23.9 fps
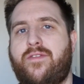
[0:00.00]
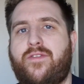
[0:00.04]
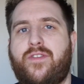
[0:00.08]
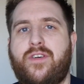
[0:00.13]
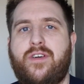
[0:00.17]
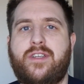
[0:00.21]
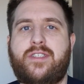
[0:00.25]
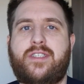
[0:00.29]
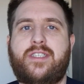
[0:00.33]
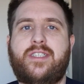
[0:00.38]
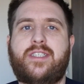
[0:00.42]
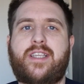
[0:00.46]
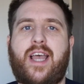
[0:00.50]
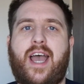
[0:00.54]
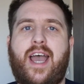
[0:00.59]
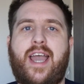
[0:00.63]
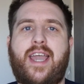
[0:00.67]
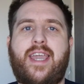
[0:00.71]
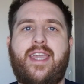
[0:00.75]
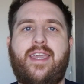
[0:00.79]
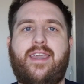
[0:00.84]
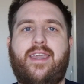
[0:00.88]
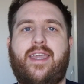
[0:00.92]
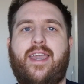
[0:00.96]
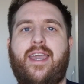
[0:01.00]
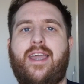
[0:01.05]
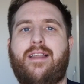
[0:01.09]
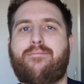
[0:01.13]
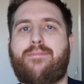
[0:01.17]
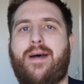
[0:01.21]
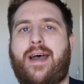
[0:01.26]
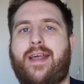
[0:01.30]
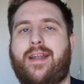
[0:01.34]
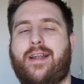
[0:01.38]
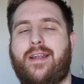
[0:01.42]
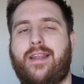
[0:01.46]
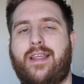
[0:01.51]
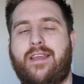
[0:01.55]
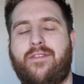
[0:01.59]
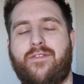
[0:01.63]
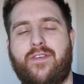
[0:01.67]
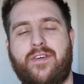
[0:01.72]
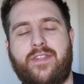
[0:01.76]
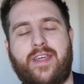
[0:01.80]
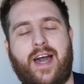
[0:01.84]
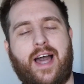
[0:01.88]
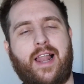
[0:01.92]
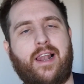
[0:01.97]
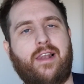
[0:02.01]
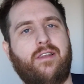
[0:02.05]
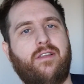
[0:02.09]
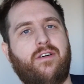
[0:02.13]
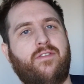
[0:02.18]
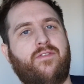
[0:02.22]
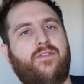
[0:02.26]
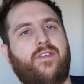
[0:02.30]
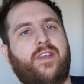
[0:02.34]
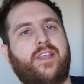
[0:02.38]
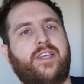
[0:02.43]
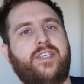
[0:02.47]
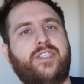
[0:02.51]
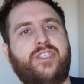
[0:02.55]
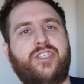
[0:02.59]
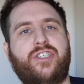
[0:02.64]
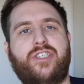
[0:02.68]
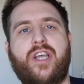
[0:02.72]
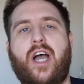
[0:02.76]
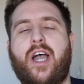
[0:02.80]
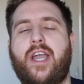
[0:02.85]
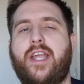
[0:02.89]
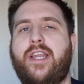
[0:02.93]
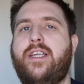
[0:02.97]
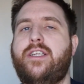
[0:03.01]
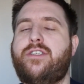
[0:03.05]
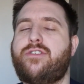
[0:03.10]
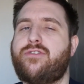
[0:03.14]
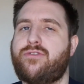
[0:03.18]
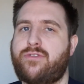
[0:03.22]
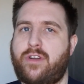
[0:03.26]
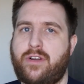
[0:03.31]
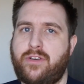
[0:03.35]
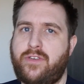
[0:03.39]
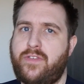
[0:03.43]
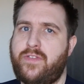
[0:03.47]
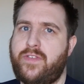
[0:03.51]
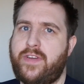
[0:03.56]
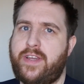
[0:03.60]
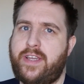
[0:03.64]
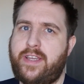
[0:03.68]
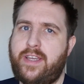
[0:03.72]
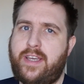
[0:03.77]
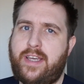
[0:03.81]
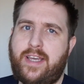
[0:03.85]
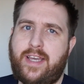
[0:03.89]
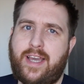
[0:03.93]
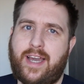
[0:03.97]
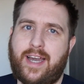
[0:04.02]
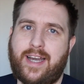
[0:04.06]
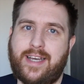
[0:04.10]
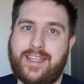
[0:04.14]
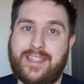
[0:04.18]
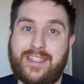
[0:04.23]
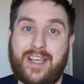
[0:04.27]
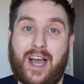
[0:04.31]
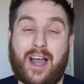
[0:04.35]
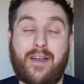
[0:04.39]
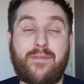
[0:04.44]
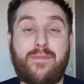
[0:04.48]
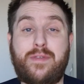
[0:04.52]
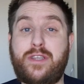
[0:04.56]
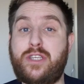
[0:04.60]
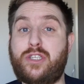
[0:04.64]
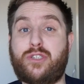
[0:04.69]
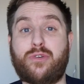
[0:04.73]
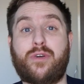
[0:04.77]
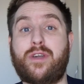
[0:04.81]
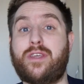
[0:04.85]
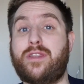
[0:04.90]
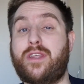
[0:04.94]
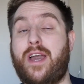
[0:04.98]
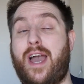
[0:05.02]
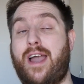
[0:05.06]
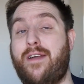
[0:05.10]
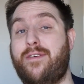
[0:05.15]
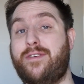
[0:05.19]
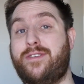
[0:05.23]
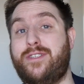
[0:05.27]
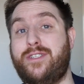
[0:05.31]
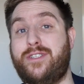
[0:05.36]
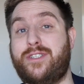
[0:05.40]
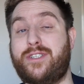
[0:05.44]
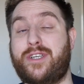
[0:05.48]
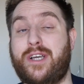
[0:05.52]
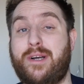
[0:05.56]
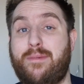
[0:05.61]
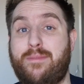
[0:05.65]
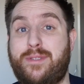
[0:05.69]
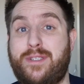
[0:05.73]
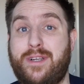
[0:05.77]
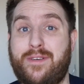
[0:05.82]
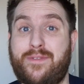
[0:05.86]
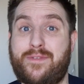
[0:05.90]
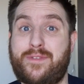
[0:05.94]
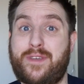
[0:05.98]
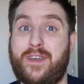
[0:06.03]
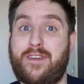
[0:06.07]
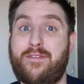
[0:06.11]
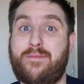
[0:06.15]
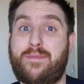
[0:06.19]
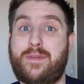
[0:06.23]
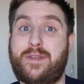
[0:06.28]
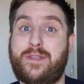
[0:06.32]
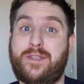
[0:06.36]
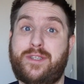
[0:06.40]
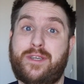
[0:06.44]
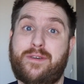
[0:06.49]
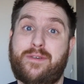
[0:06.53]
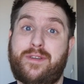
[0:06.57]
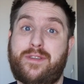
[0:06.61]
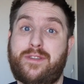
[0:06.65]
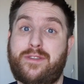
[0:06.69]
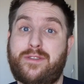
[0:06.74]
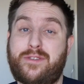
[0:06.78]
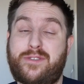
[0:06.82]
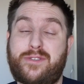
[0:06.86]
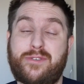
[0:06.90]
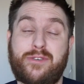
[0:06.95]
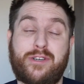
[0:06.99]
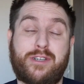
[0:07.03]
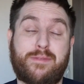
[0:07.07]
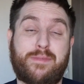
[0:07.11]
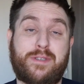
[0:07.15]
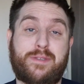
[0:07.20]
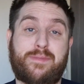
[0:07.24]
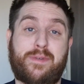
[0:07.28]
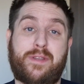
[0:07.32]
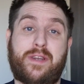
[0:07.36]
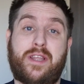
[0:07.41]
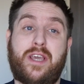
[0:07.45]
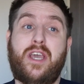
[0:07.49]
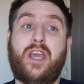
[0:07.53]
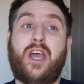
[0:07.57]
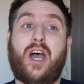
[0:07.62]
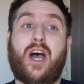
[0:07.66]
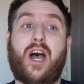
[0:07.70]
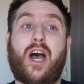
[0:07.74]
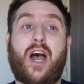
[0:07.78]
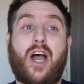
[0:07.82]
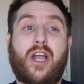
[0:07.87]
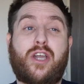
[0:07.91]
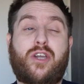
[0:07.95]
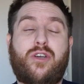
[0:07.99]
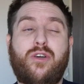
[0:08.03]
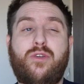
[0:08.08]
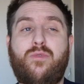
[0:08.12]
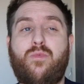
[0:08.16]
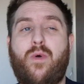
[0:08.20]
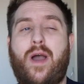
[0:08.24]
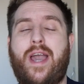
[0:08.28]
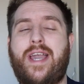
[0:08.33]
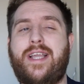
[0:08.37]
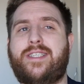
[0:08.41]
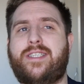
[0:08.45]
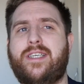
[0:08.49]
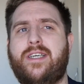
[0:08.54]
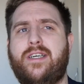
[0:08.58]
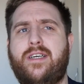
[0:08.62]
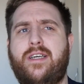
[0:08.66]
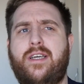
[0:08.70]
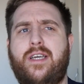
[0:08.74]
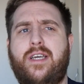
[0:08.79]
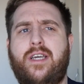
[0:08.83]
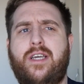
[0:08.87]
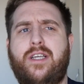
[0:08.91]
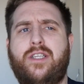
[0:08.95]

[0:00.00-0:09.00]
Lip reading: versus A-Kid battling for that lovely, shiny trophy. I'm enjoying the Heritage Cup stuff they've been doing, and the tournament's been a good way to